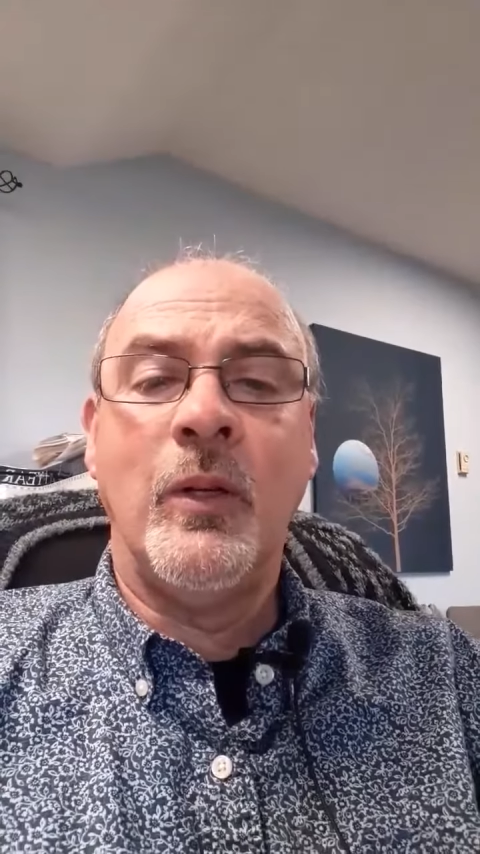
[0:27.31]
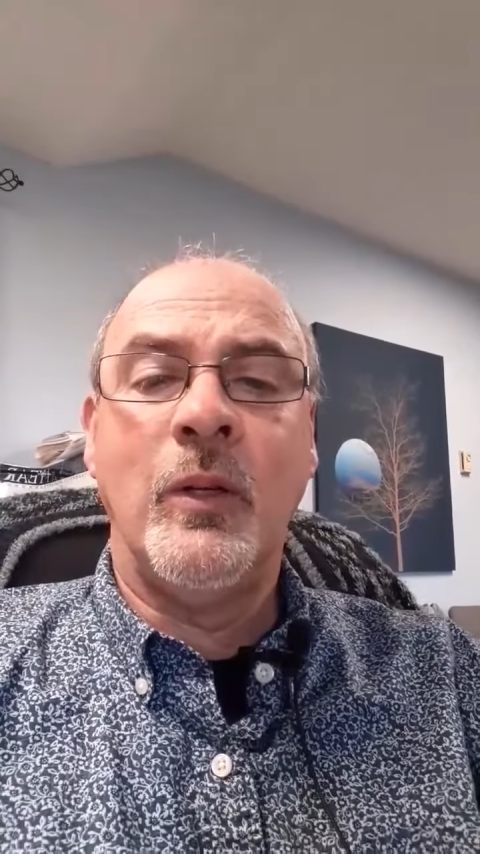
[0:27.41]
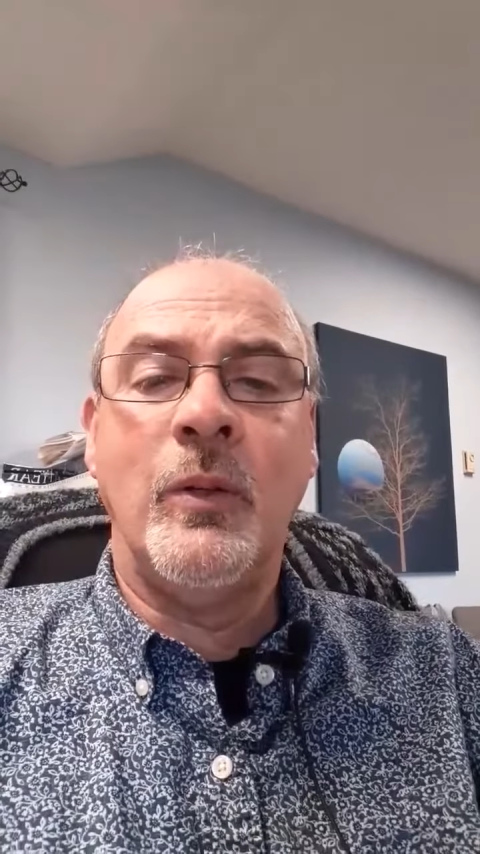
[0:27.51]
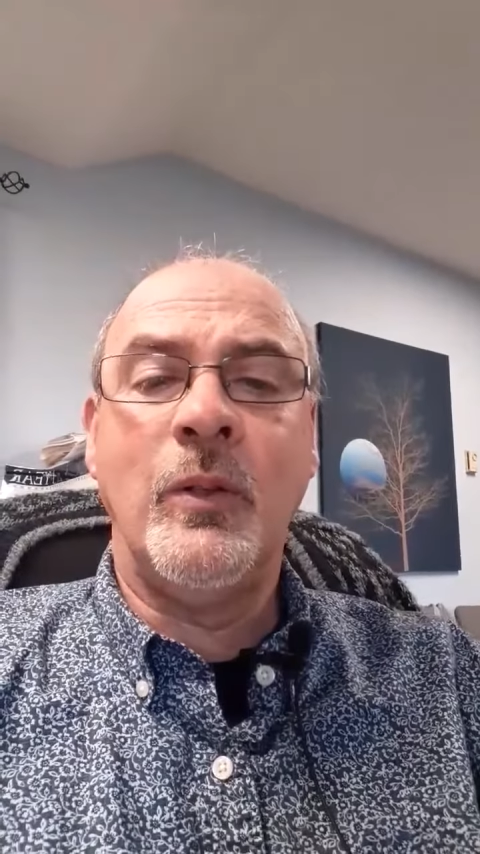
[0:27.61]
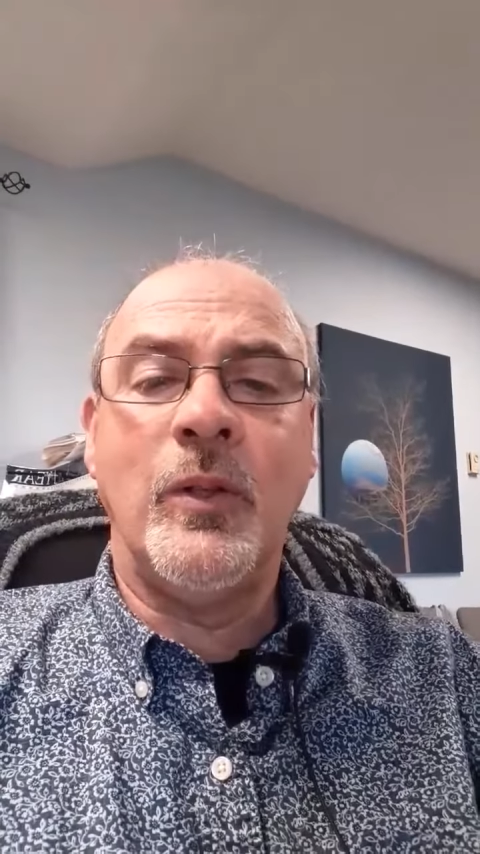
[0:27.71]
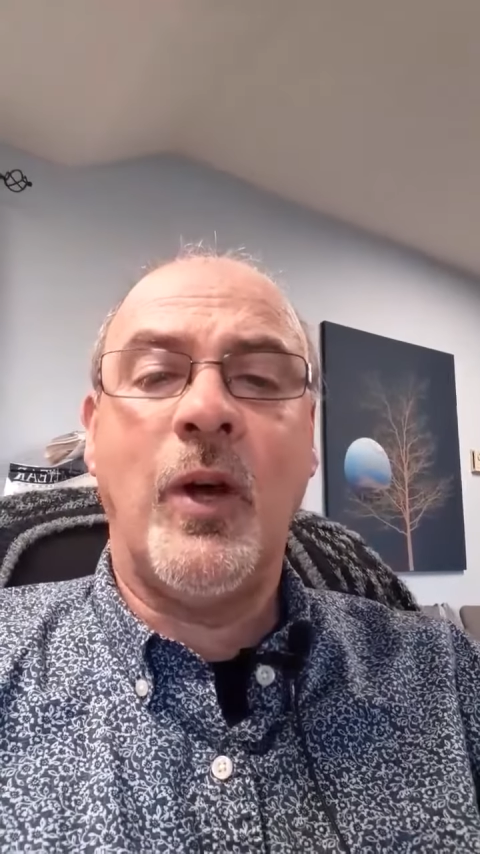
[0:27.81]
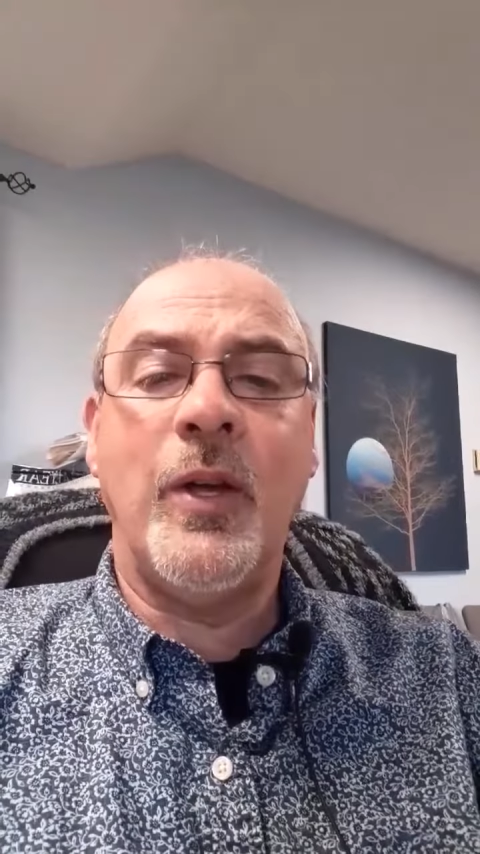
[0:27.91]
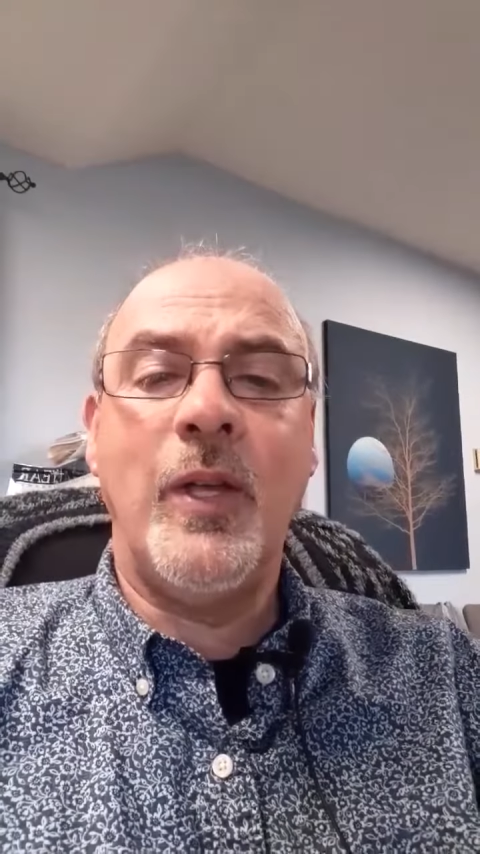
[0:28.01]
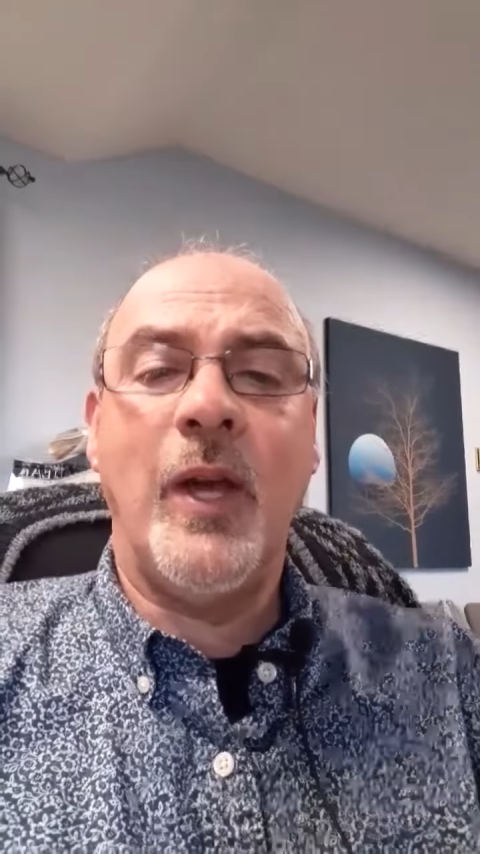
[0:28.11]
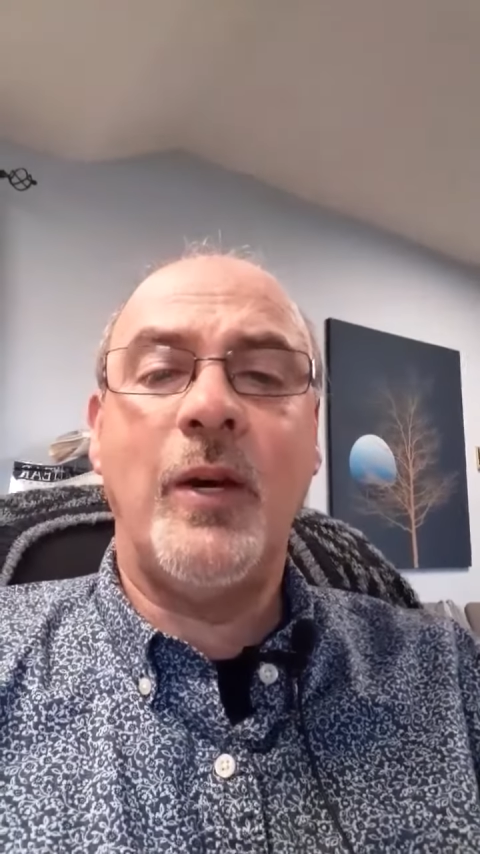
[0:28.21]
who does not
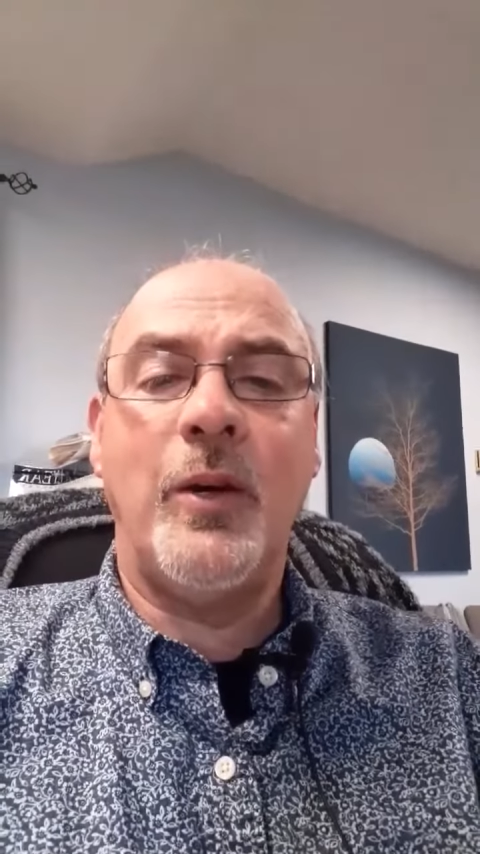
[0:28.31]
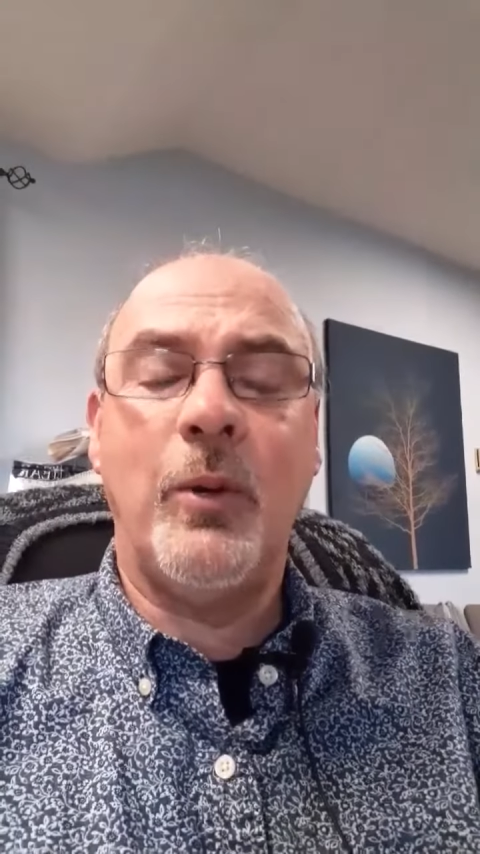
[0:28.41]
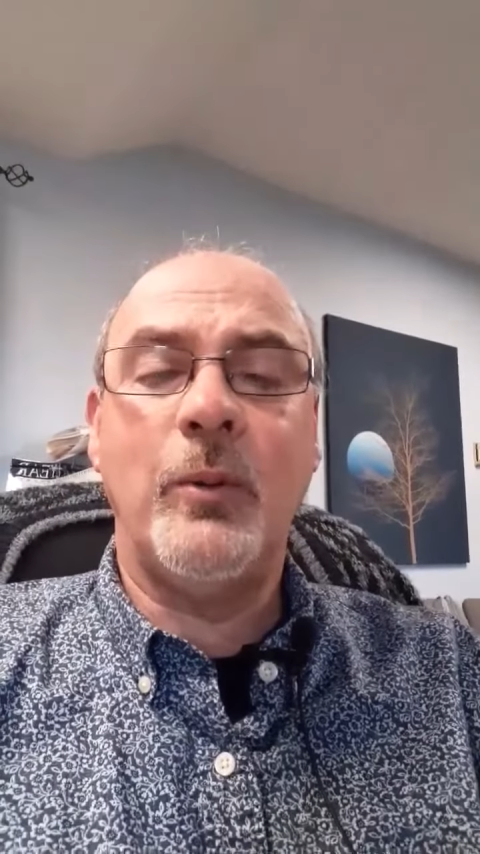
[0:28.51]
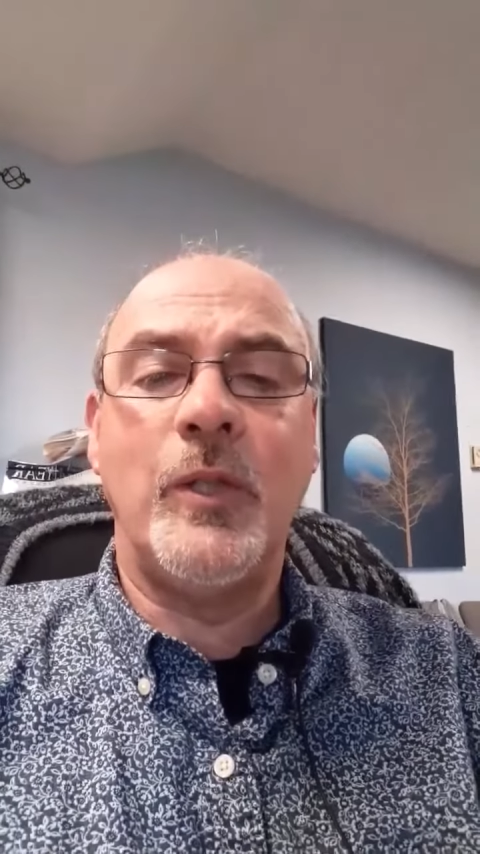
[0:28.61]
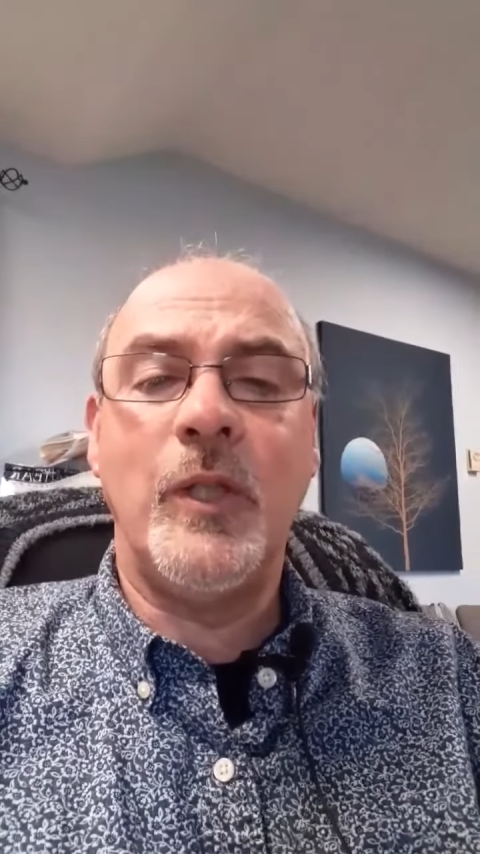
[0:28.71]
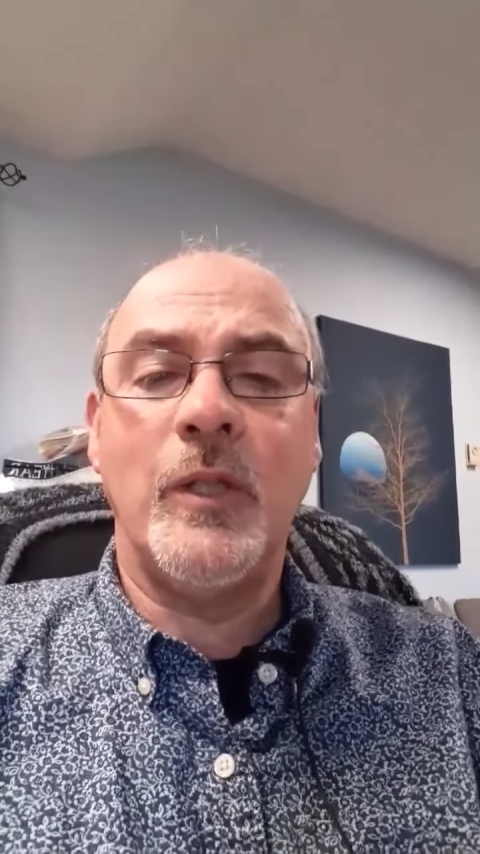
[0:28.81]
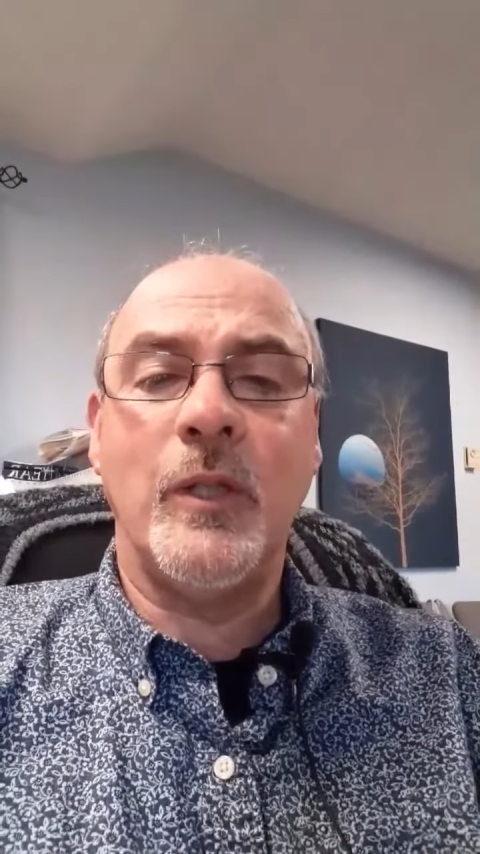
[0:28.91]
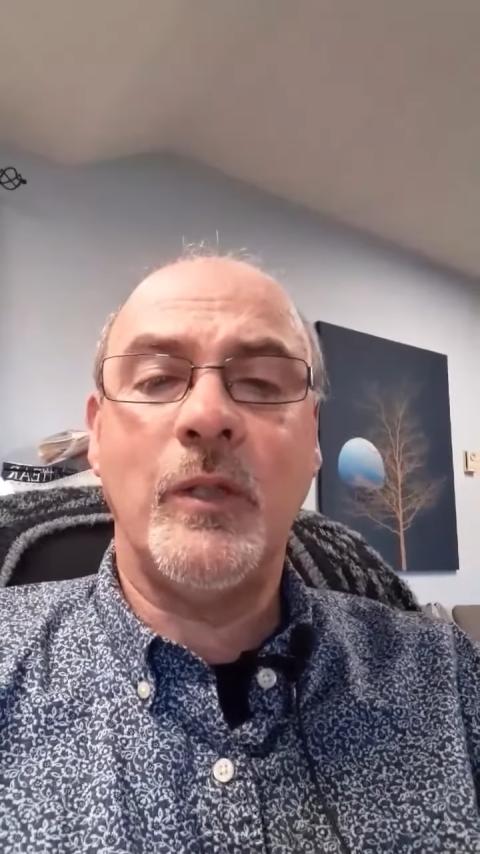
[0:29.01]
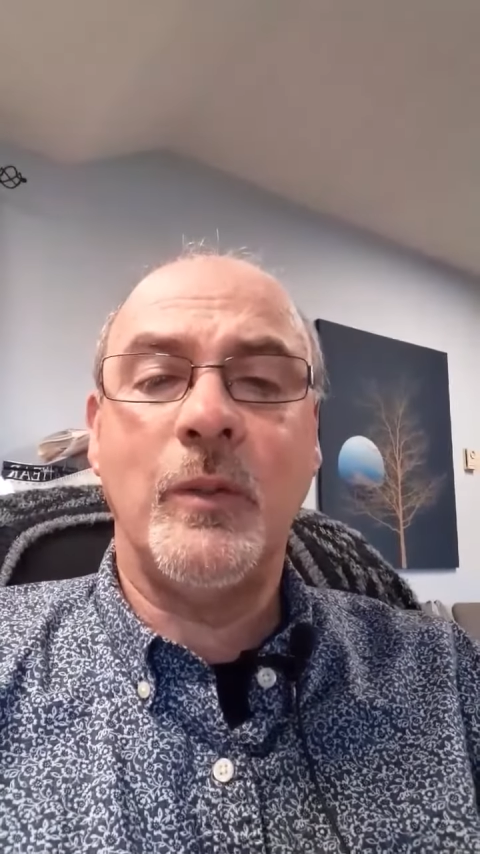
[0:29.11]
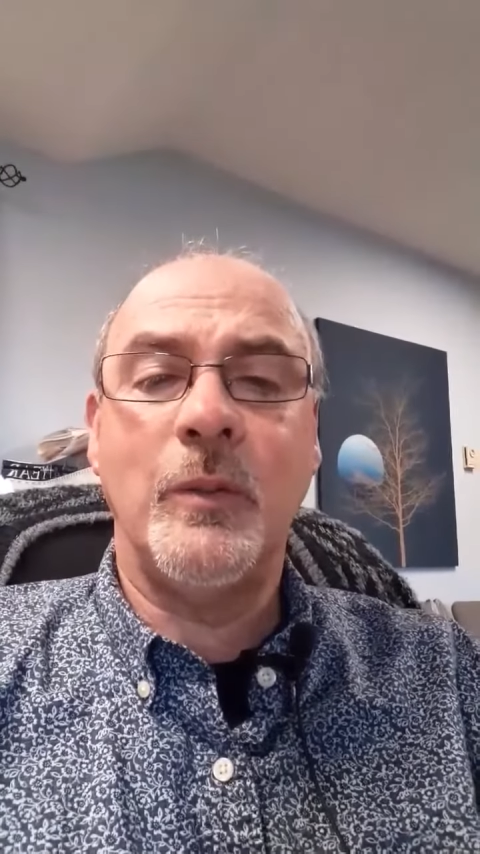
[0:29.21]
yet know Jesus.